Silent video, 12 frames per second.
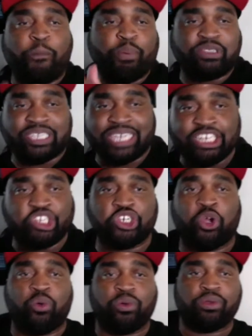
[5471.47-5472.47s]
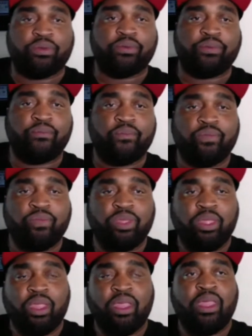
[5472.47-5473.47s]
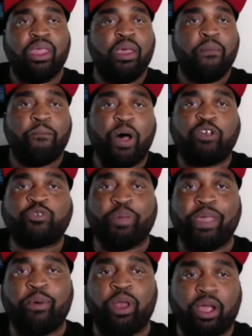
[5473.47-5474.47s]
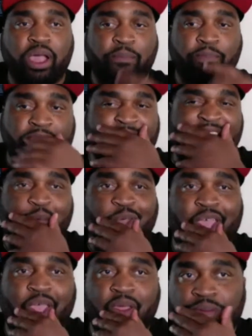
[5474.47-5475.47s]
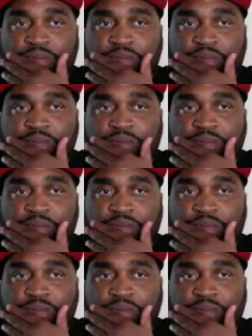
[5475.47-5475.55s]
potential. Most people are going to be that way.